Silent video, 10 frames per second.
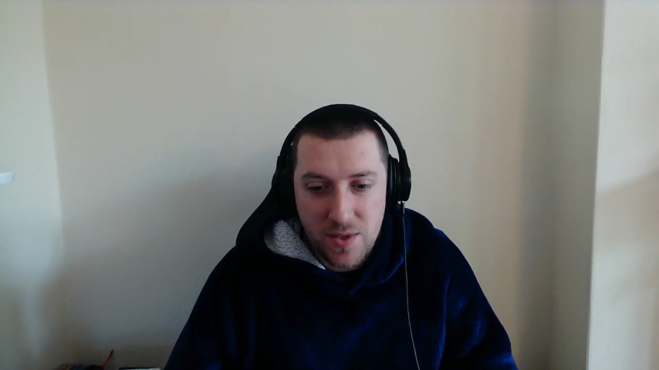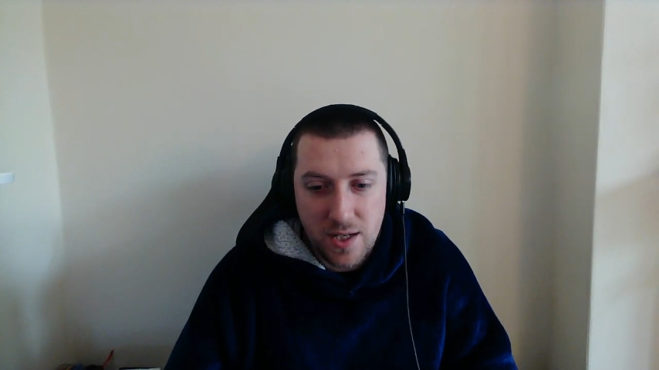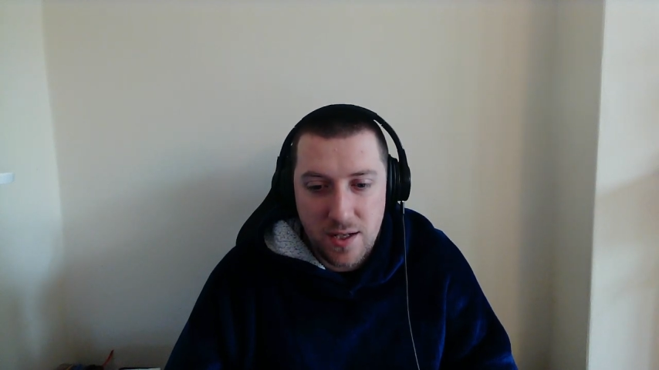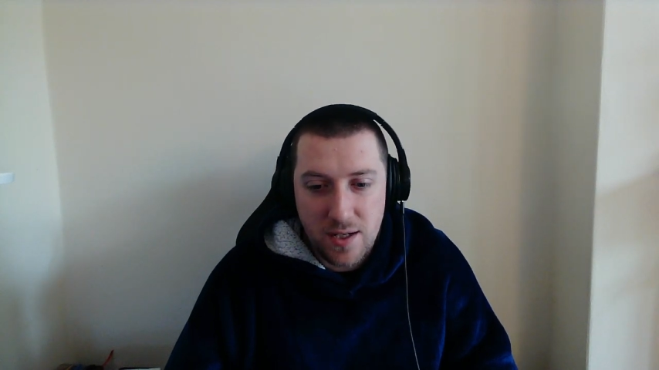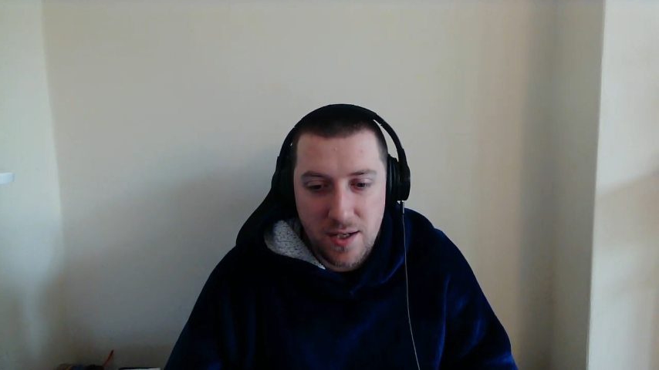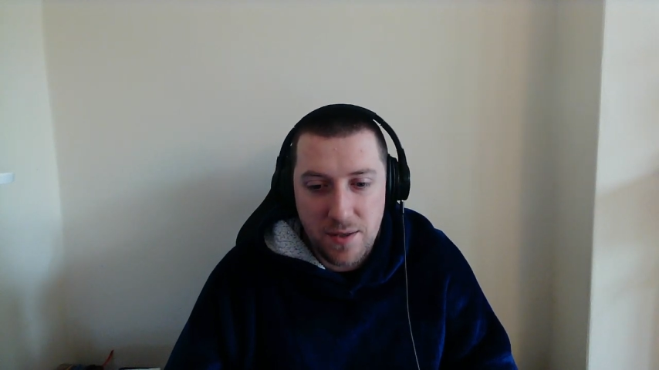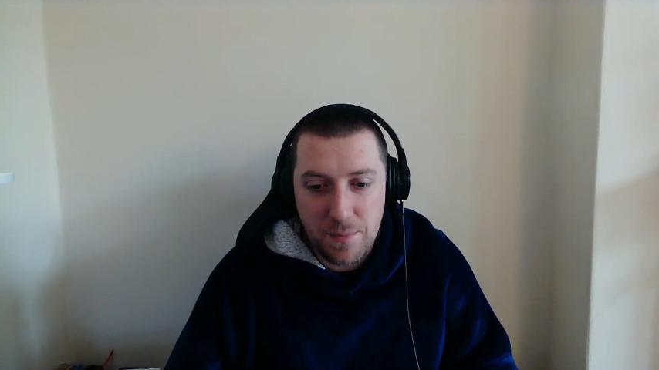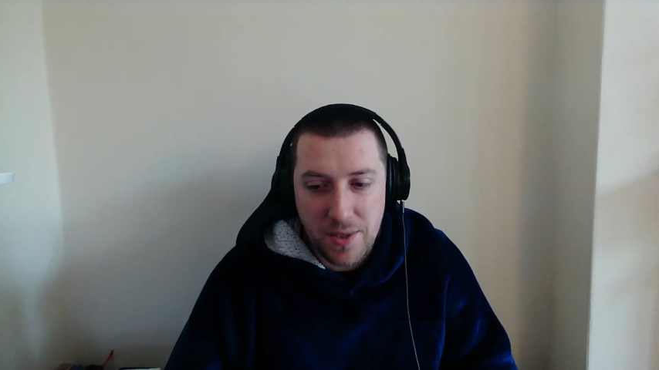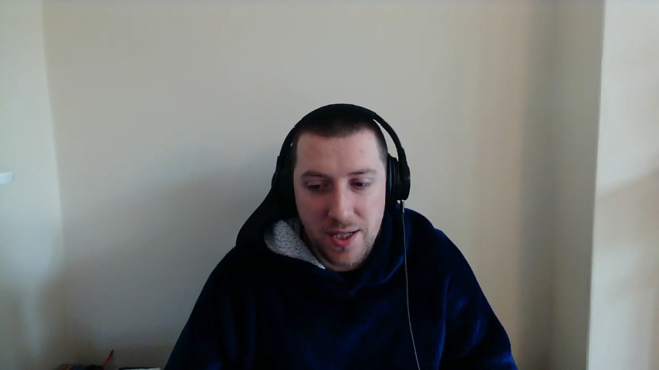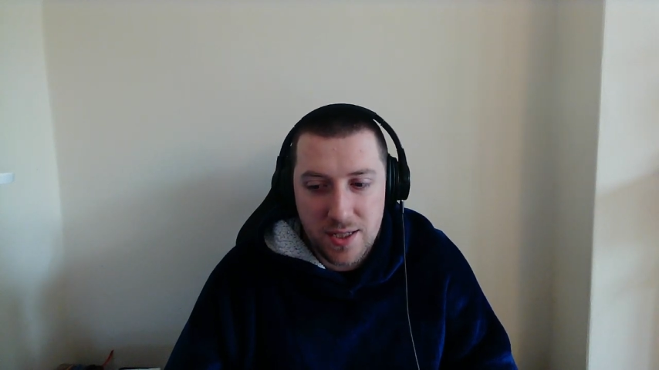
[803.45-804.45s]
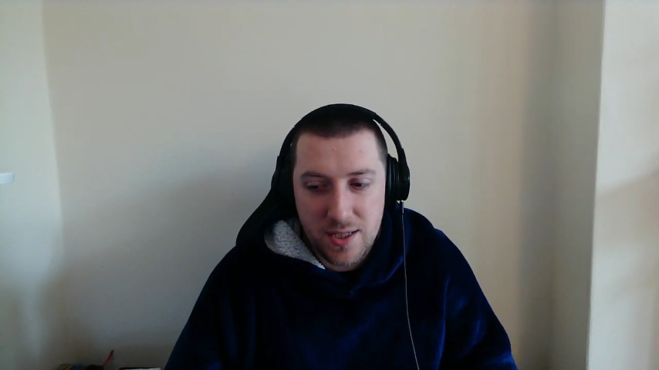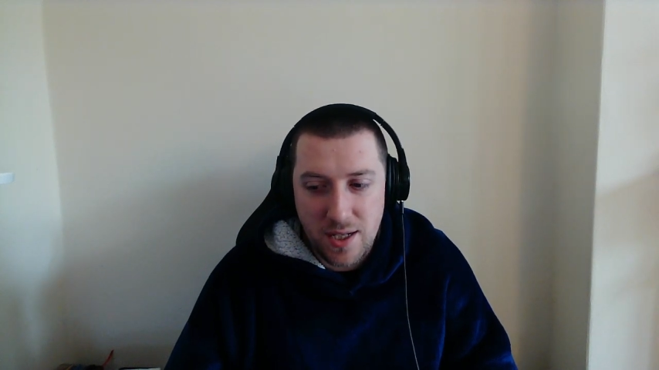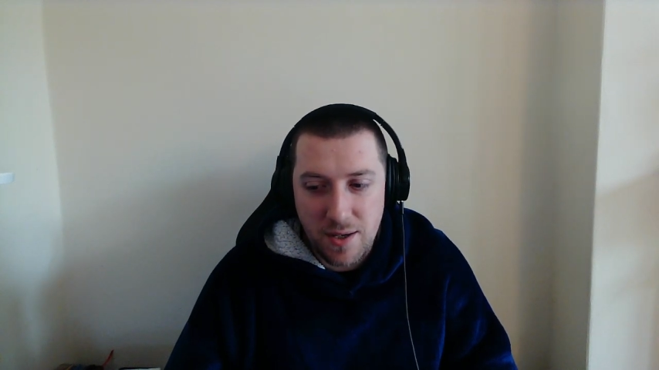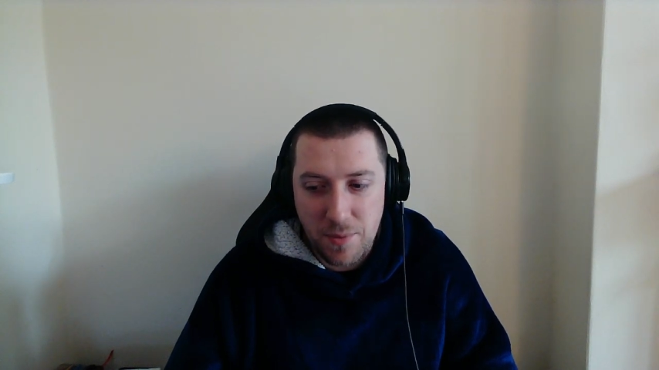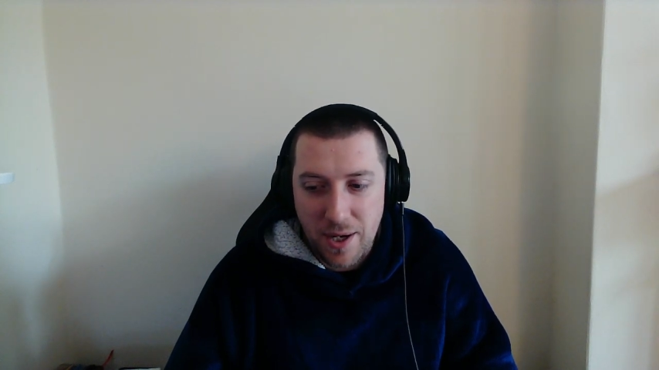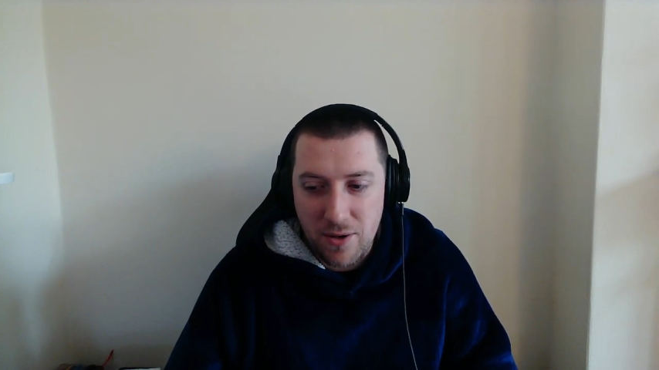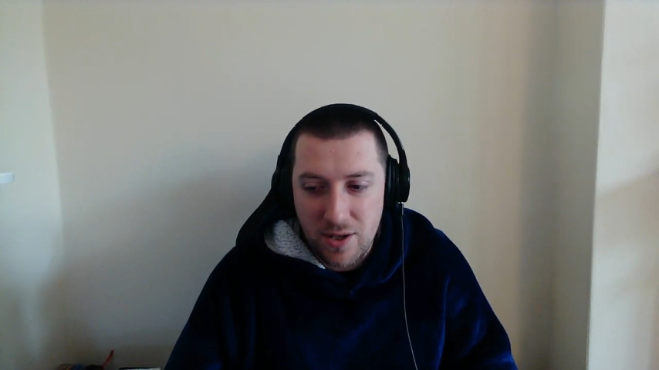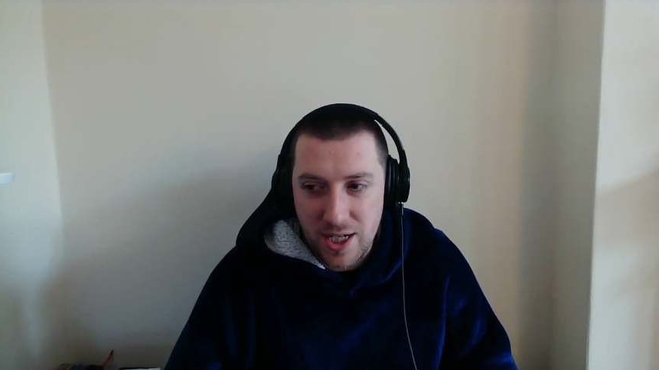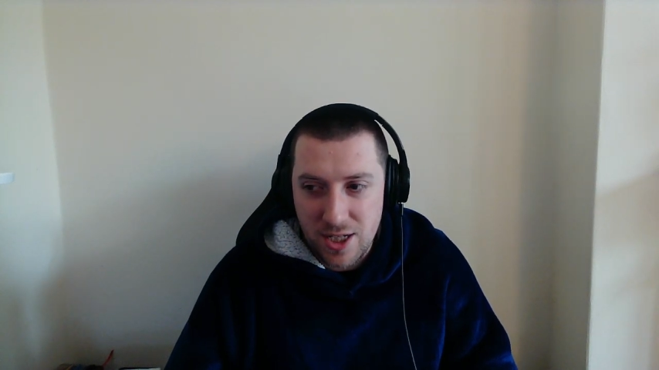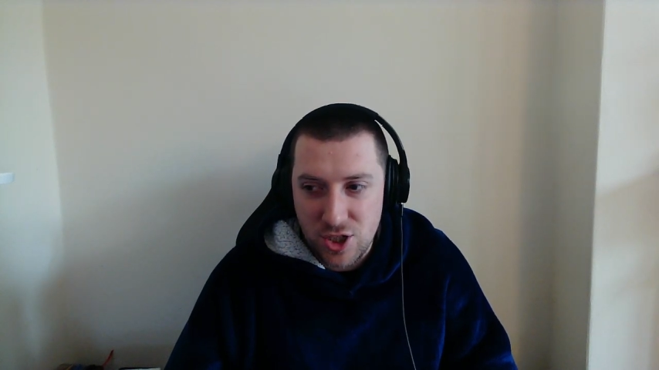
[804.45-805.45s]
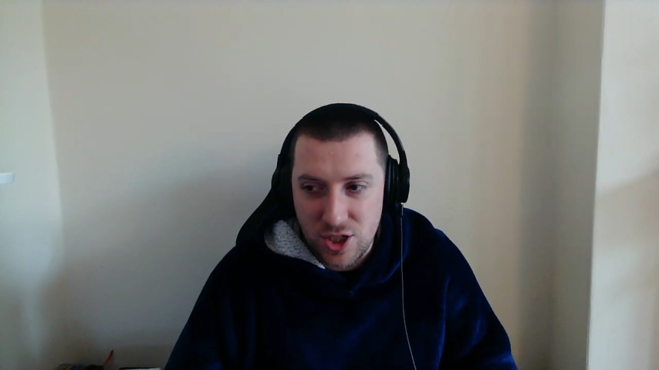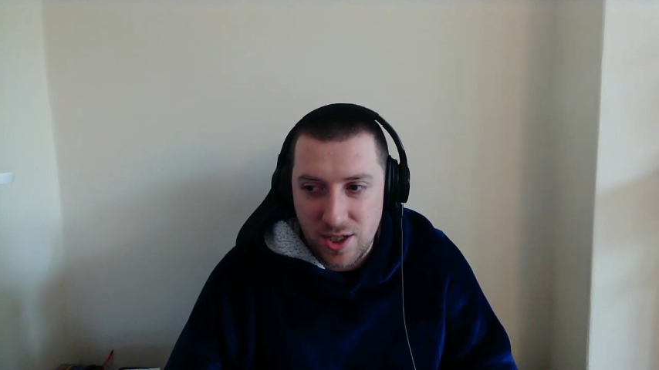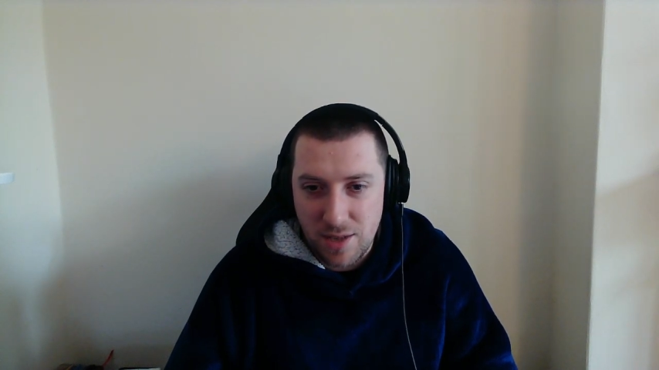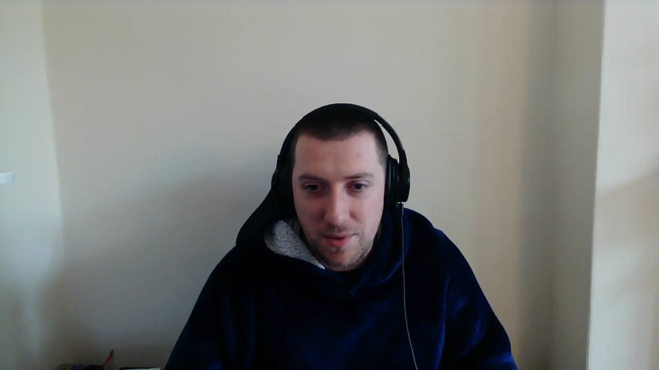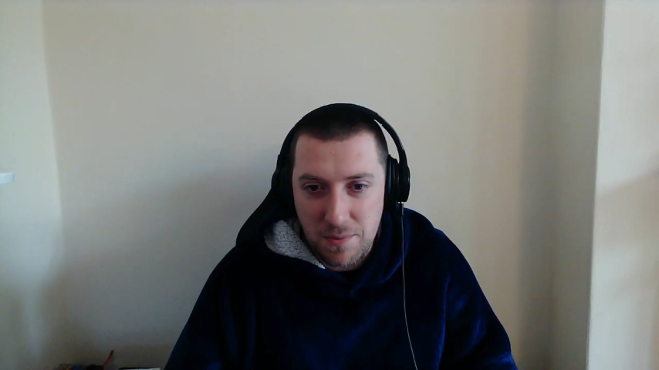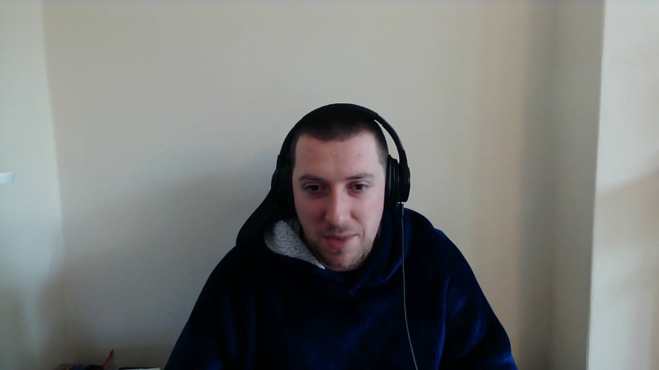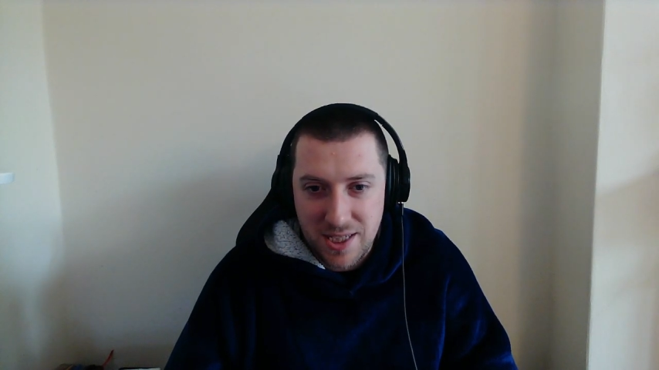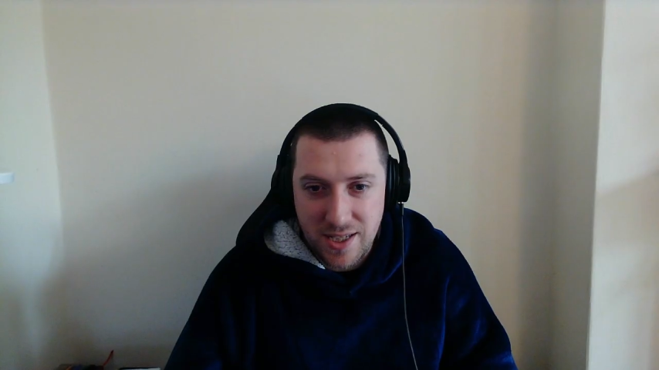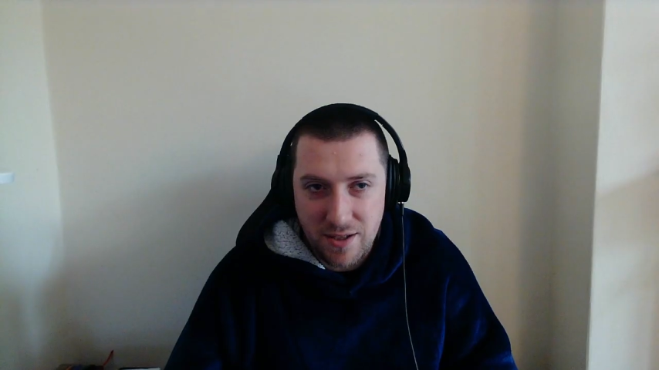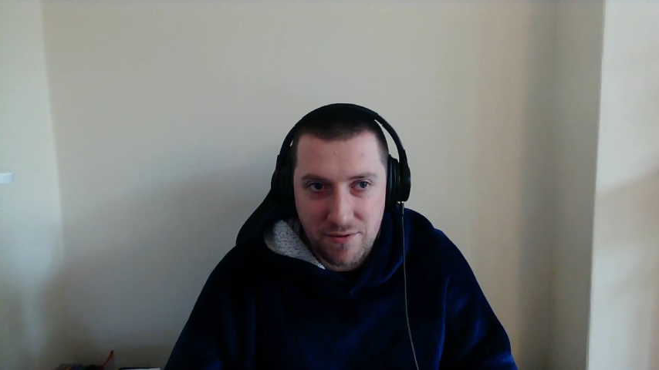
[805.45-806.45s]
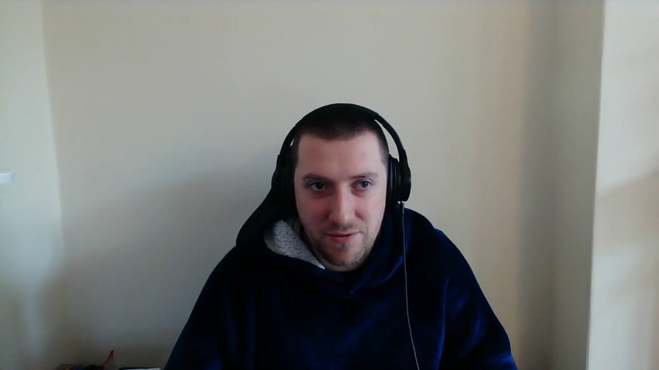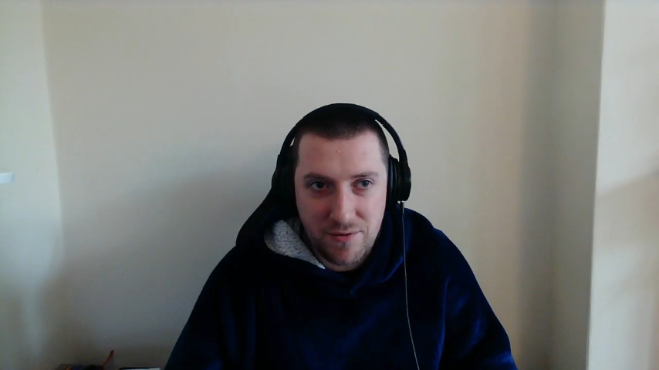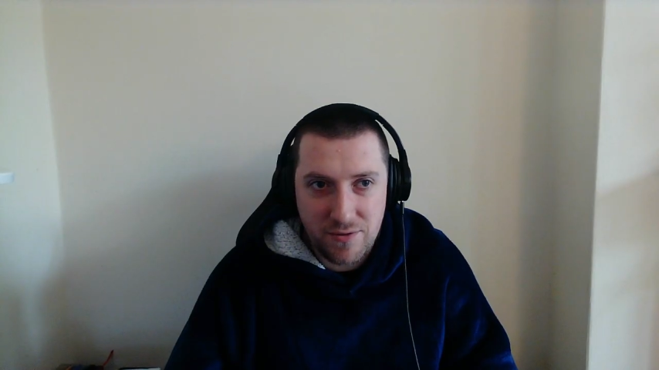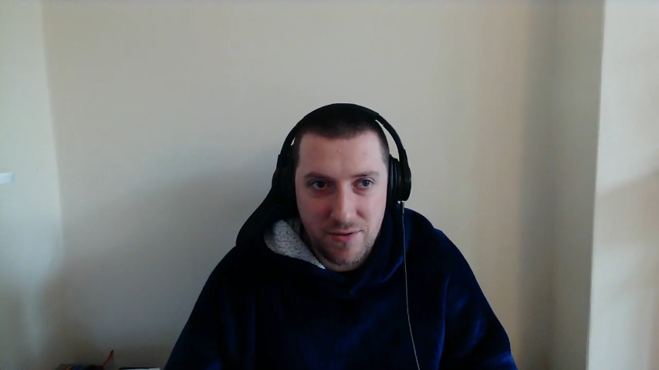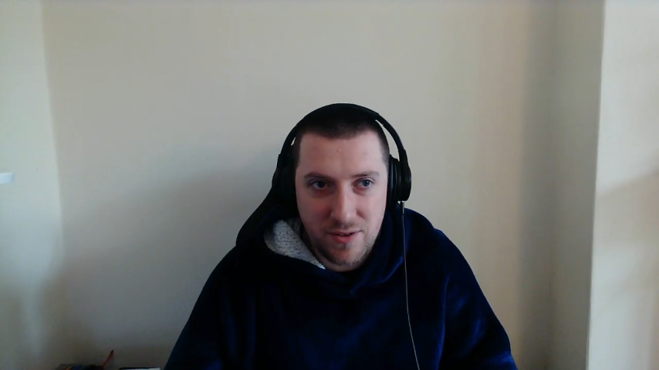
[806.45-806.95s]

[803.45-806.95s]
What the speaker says: but apparently it's just going to be myself,